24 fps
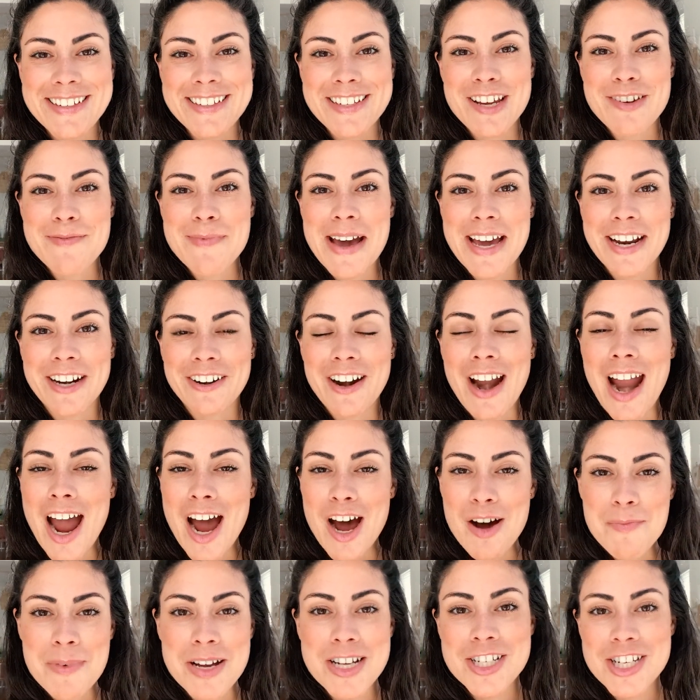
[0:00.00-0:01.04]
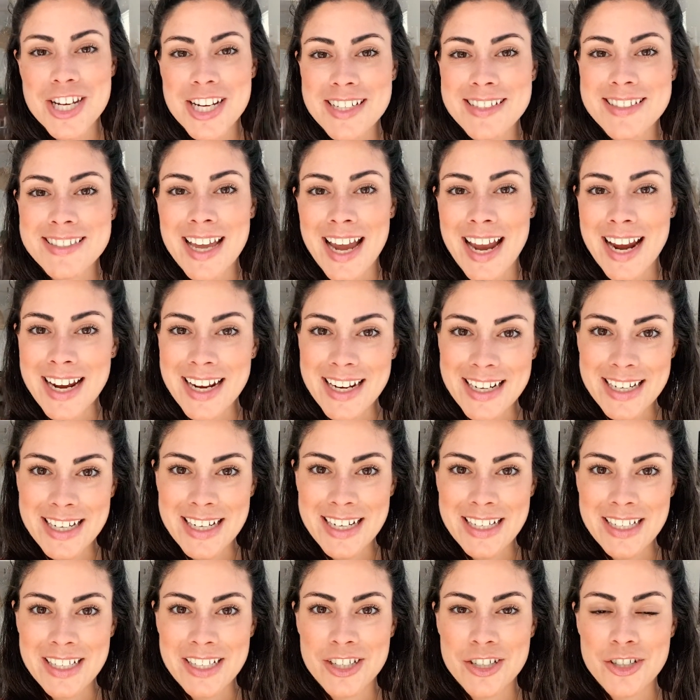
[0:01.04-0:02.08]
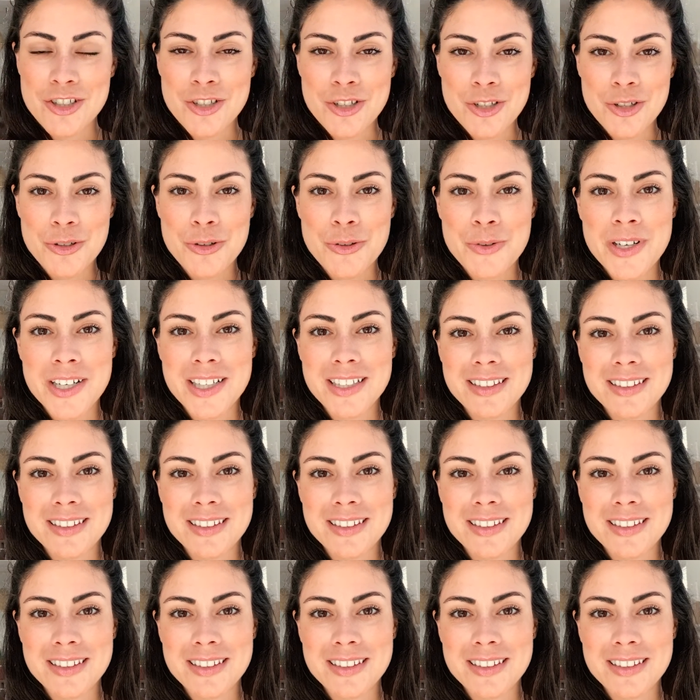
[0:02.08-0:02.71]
no matter how much anxiety you